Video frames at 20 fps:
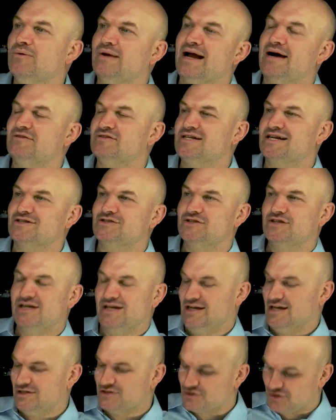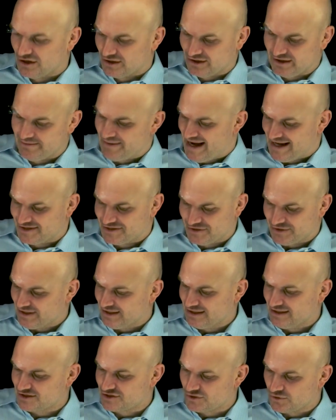when I was actually a struggling math
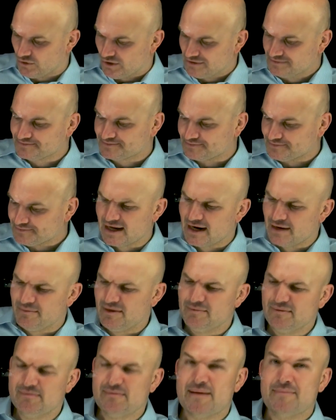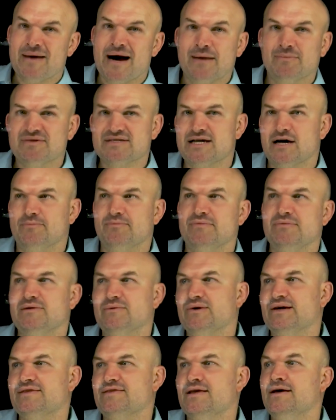student in school, and I remember my mom was helping me
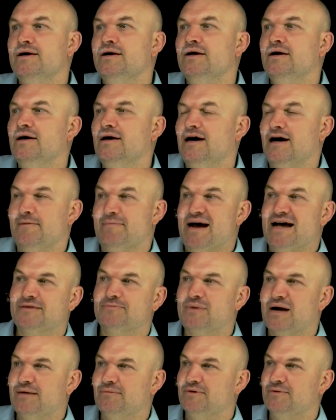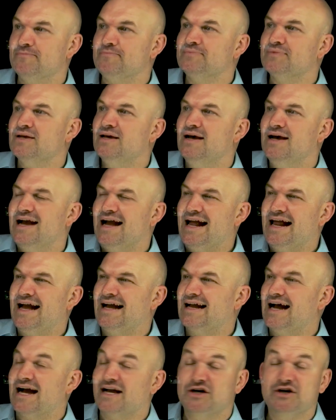with a math problem,
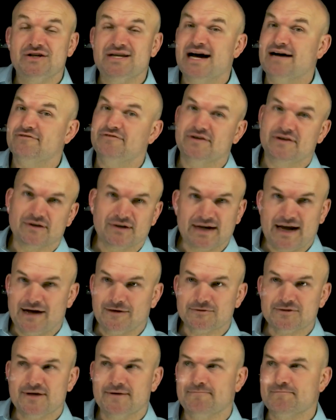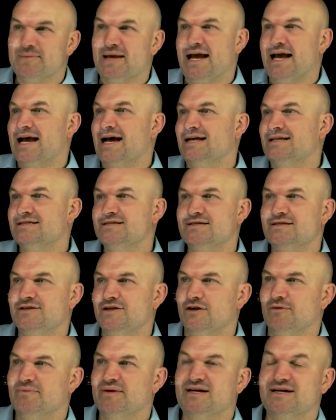and I could not figure it out. And,
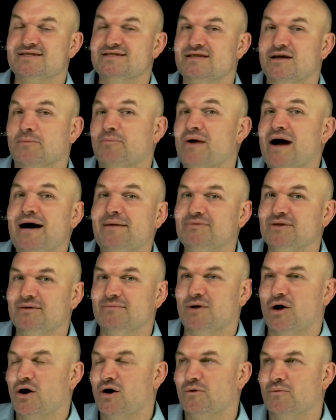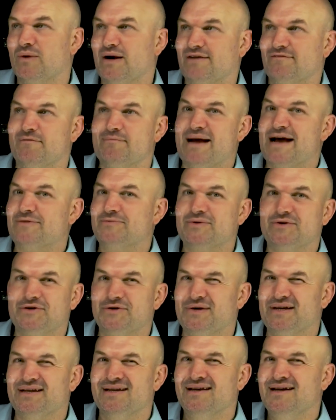you know, because the problem, or whatever math we were
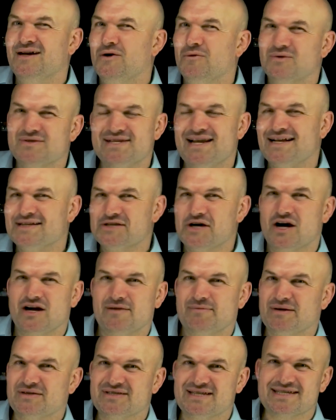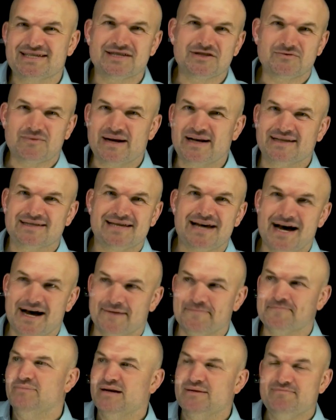doing, was not talking about distance, rate, and
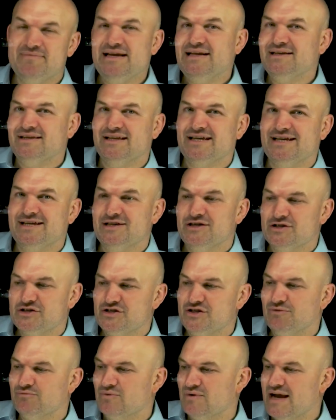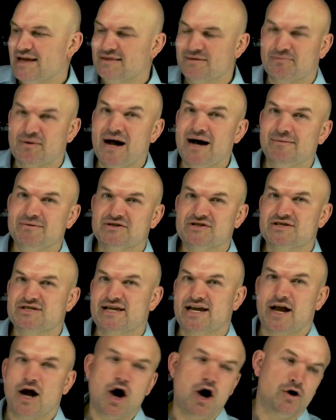time. But immediately, she read the problem, and she's
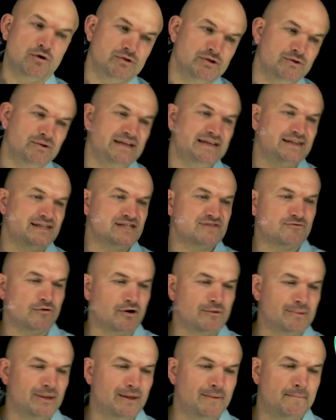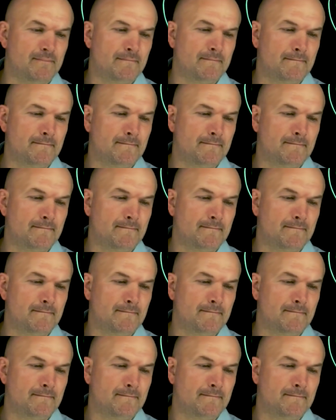like, oh, you need this formula.